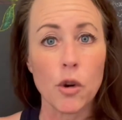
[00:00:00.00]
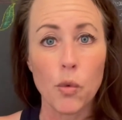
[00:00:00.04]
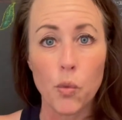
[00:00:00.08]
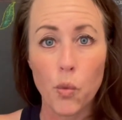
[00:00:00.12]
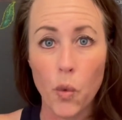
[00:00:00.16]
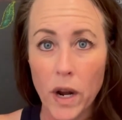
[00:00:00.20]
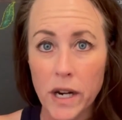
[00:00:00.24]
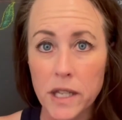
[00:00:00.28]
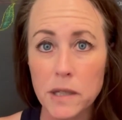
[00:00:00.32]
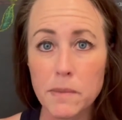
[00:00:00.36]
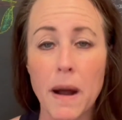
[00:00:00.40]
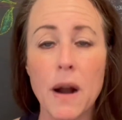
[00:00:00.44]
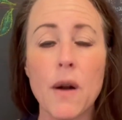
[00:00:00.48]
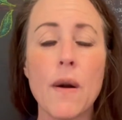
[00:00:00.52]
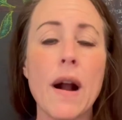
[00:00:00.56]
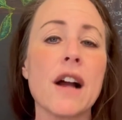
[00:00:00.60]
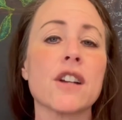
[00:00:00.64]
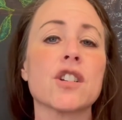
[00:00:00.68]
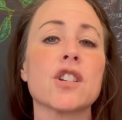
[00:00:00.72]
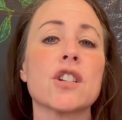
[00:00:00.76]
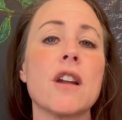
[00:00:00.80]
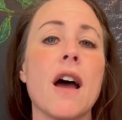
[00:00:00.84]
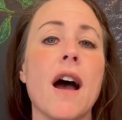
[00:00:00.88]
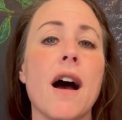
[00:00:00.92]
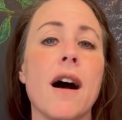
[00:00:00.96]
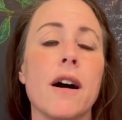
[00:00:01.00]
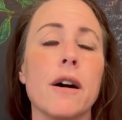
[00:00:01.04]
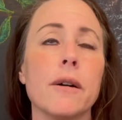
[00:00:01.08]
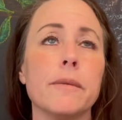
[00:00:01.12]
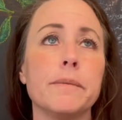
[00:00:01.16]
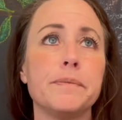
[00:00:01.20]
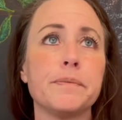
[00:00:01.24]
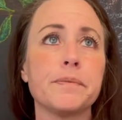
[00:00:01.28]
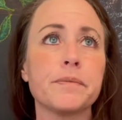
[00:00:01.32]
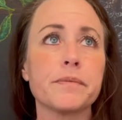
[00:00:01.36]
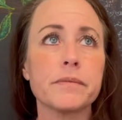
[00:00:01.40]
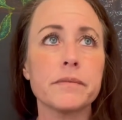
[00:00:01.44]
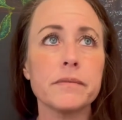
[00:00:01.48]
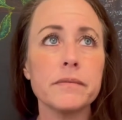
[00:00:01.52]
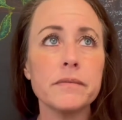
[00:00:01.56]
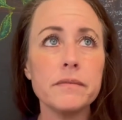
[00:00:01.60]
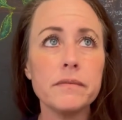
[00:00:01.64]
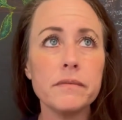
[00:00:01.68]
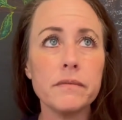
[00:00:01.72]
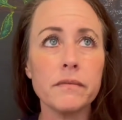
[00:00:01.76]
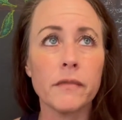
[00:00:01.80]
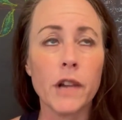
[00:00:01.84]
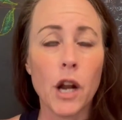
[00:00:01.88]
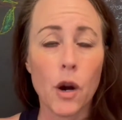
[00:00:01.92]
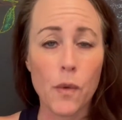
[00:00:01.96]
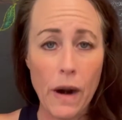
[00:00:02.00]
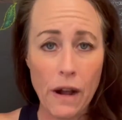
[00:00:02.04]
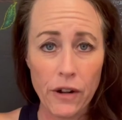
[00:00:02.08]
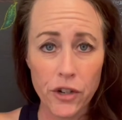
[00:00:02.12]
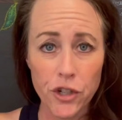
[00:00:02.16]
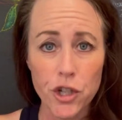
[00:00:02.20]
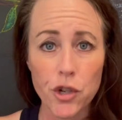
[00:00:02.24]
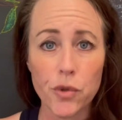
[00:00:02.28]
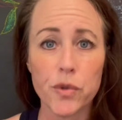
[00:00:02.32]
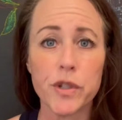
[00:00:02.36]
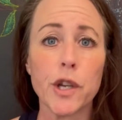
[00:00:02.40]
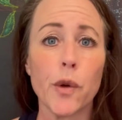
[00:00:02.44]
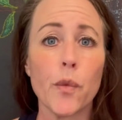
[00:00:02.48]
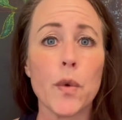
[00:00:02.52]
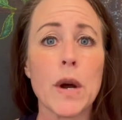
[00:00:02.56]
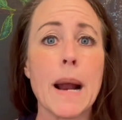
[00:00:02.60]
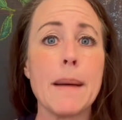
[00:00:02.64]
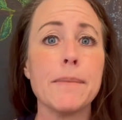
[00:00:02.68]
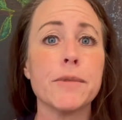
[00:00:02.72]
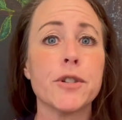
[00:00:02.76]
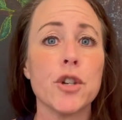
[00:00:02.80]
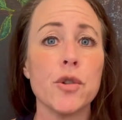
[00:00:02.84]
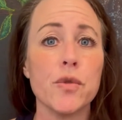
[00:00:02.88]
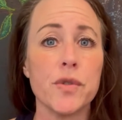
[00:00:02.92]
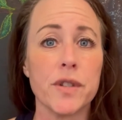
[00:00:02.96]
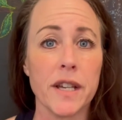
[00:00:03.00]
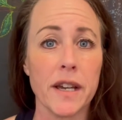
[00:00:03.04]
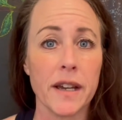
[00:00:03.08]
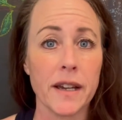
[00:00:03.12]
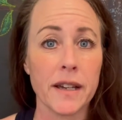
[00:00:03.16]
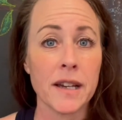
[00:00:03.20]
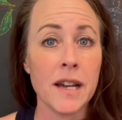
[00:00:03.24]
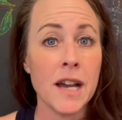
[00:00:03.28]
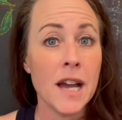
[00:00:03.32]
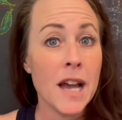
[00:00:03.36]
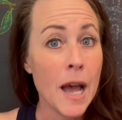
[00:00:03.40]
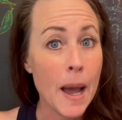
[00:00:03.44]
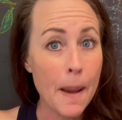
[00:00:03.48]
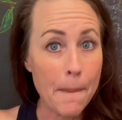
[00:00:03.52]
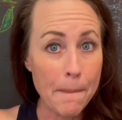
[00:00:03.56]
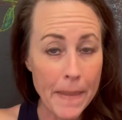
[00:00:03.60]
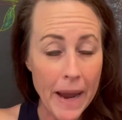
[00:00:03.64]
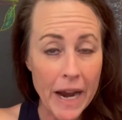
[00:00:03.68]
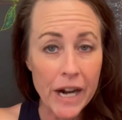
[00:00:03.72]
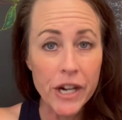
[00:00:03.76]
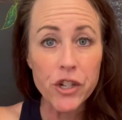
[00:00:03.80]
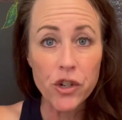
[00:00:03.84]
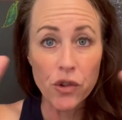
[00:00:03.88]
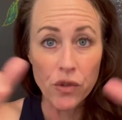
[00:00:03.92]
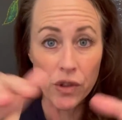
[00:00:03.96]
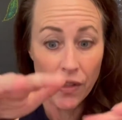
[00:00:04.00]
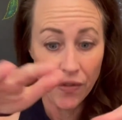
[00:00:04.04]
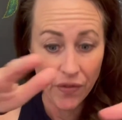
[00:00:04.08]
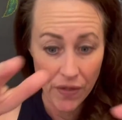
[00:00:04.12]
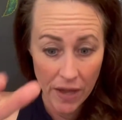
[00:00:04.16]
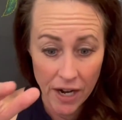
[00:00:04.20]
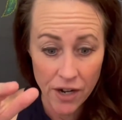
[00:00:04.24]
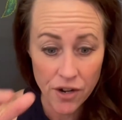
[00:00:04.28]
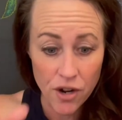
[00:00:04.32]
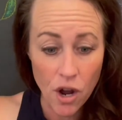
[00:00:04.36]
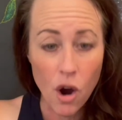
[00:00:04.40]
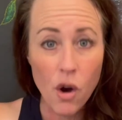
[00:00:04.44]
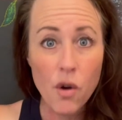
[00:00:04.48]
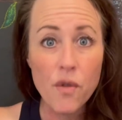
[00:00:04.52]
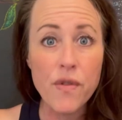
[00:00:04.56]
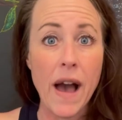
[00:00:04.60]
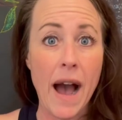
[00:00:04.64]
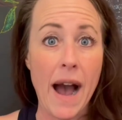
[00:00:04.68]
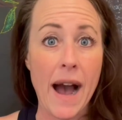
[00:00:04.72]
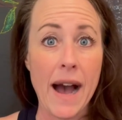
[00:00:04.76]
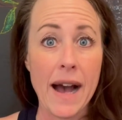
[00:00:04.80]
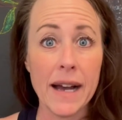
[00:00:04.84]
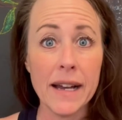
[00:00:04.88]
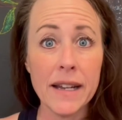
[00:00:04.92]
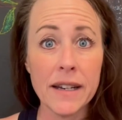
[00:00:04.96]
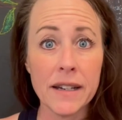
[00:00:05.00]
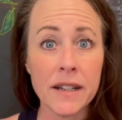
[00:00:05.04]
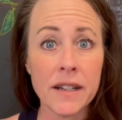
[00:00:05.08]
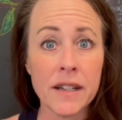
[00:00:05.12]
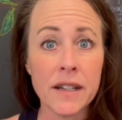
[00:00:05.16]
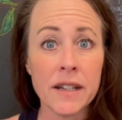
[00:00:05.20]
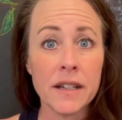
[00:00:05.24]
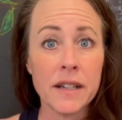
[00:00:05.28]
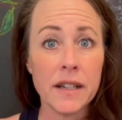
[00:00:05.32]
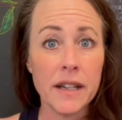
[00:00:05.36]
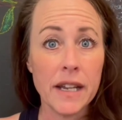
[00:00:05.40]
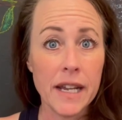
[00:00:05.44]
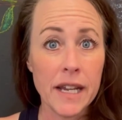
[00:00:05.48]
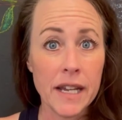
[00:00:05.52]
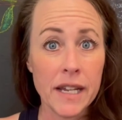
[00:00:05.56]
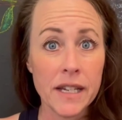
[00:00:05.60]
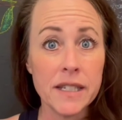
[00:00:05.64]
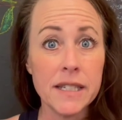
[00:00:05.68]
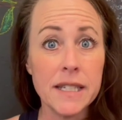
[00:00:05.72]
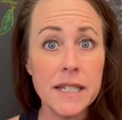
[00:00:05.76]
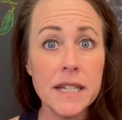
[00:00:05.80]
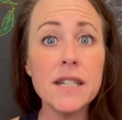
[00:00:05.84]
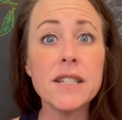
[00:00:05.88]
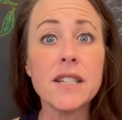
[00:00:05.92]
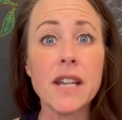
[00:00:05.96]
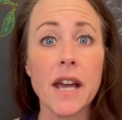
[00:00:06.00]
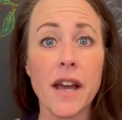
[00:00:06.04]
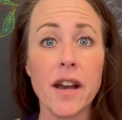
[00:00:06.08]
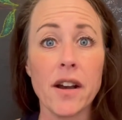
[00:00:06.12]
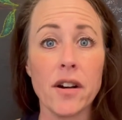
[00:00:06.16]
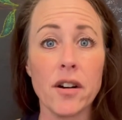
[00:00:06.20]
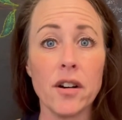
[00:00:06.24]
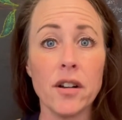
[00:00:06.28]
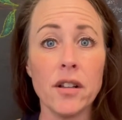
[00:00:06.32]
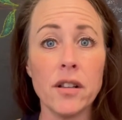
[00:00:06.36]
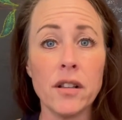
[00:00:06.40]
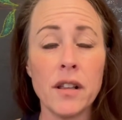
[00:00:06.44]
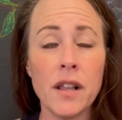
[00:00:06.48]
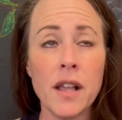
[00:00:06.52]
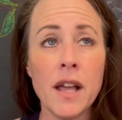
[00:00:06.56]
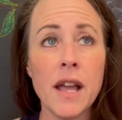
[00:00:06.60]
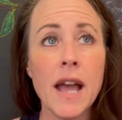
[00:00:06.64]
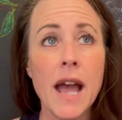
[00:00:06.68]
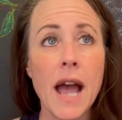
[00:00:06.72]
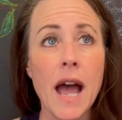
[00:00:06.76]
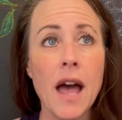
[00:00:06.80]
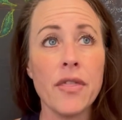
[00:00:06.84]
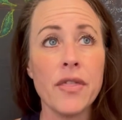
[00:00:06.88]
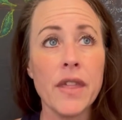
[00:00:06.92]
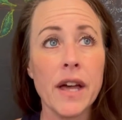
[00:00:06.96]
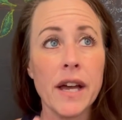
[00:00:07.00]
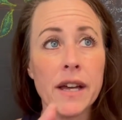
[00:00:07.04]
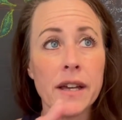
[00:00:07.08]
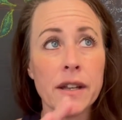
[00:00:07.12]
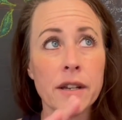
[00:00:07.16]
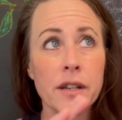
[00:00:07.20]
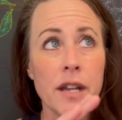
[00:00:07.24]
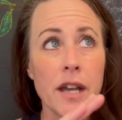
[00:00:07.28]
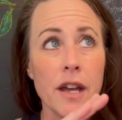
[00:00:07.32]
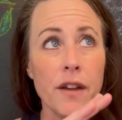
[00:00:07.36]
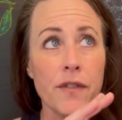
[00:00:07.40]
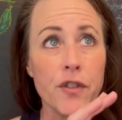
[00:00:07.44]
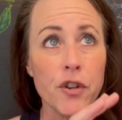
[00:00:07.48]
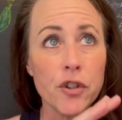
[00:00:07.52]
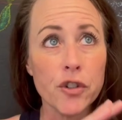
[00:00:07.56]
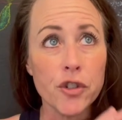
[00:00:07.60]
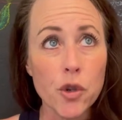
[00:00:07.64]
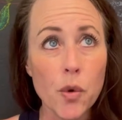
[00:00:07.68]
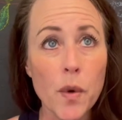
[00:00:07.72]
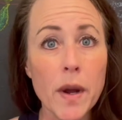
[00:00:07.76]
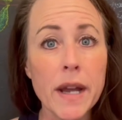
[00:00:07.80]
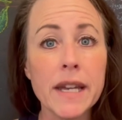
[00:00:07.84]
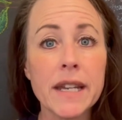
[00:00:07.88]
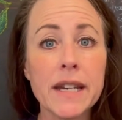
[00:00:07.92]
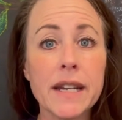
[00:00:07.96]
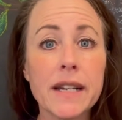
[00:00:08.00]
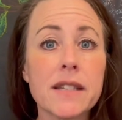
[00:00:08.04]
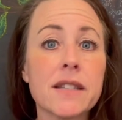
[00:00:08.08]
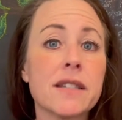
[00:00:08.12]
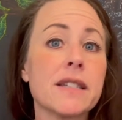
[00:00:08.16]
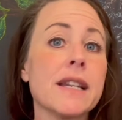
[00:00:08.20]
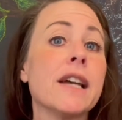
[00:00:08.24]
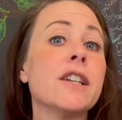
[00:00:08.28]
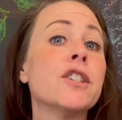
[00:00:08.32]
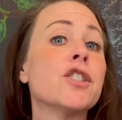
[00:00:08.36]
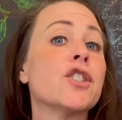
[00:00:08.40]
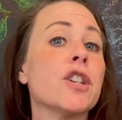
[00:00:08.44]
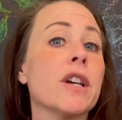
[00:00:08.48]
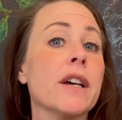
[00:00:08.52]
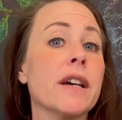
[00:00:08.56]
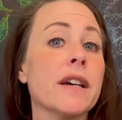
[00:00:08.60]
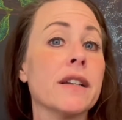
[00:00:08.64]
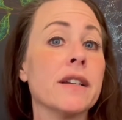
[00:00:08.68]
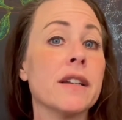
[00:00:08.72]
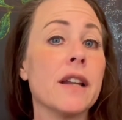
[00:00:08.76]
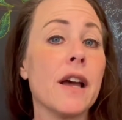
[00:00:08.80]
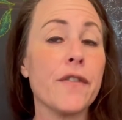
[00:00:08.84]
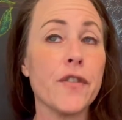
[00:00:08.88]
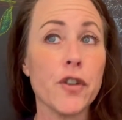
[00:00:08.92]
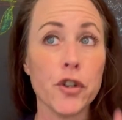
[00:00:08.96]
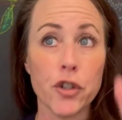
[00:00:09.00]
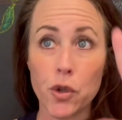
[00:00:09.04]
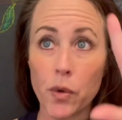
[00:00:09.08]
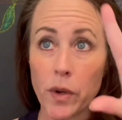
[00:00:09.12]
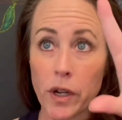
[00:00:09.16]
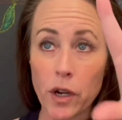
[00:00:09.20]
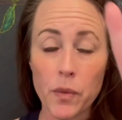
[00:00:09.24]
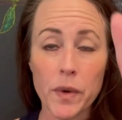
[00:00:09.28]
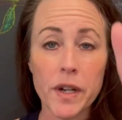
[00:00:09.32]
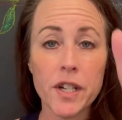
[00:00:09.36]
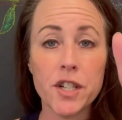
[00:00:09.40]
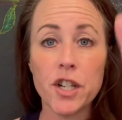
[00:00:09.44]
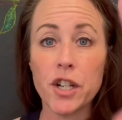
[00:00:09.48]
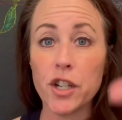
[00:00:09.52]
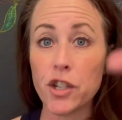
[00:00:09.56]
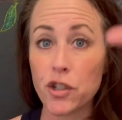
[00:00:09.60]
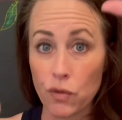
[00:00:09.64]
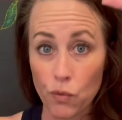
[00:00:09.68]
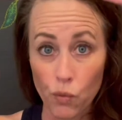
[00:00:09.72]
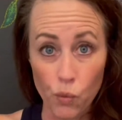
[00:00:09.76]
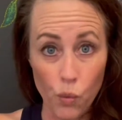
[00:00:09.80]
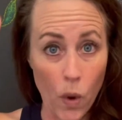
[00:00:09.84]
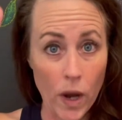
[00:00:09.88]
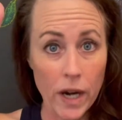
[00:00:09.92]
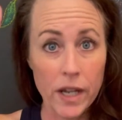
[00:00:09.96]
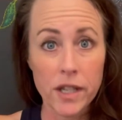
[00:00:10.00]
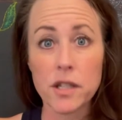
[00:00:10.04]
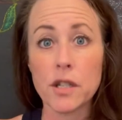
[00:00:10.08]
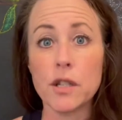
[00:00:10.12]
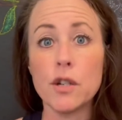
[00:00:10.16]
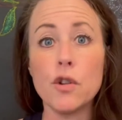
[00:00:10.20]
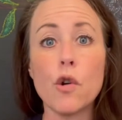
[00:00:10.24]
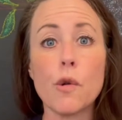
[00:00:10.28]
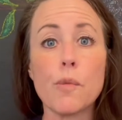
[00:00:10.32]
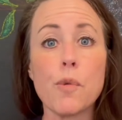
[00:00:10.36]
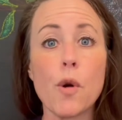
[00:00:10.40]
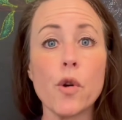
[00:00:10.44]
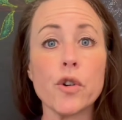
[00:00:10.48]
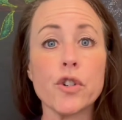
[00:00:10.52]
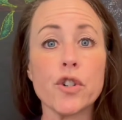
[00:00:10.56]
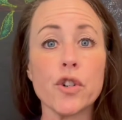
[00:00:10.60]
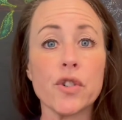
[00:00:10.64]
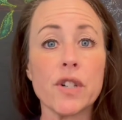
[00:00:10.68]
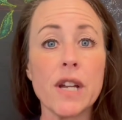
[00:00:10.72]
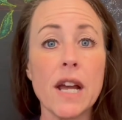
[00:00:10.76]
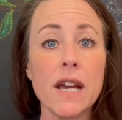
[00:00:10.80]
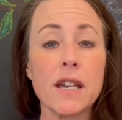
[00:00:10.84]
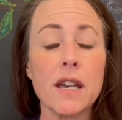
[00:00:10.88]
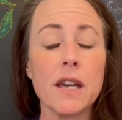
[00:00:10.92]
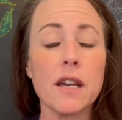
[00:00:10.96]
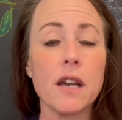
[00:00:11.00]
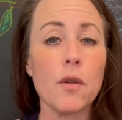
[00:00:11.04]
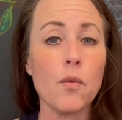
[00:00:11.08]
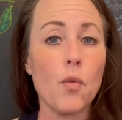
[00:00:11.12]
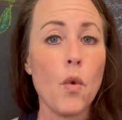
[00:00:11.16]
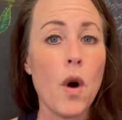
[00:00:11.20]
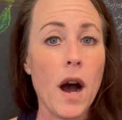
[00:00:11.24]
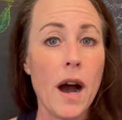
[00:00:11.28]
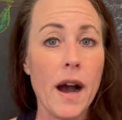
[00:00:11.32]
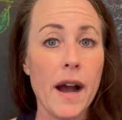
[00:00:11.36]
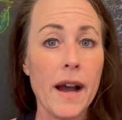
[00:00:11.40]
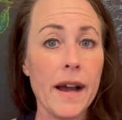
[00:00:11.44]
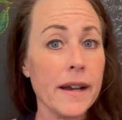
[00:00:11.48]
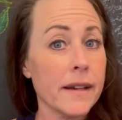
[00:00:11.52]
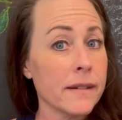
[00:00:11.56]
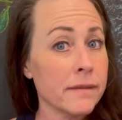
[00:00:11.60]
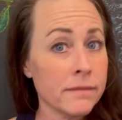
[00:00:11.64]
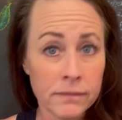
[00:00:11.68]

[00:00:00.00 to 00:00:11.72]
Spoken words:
What is my rationale around choosing what I'm choosing? Make sure that they know that in detail. And then if you're doing an extension, if you're doing a reteach, what is the new approach you're taking and why?